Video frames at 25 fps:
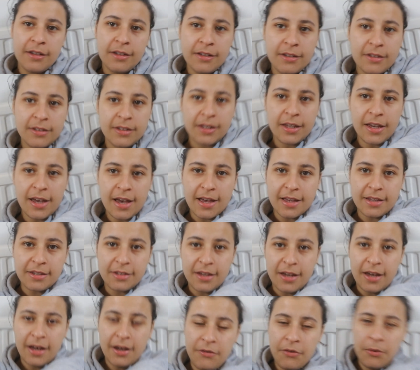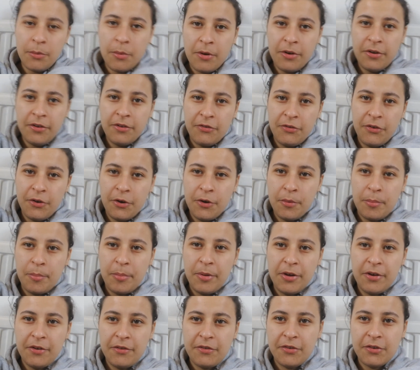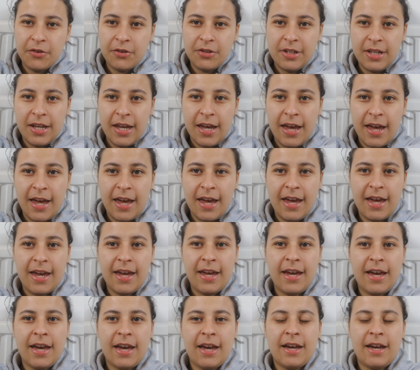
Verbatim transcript: So, yeah, so have a wonderful, beautiful day,